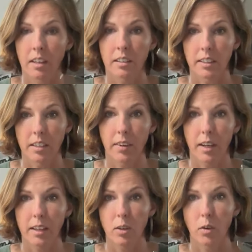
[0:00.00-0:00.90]
Levi,
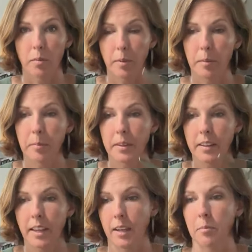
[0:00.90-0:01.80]
you are bumping the
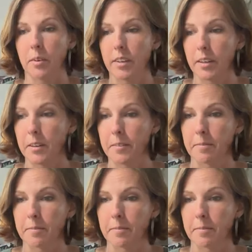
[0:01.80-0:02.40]
camera, dear.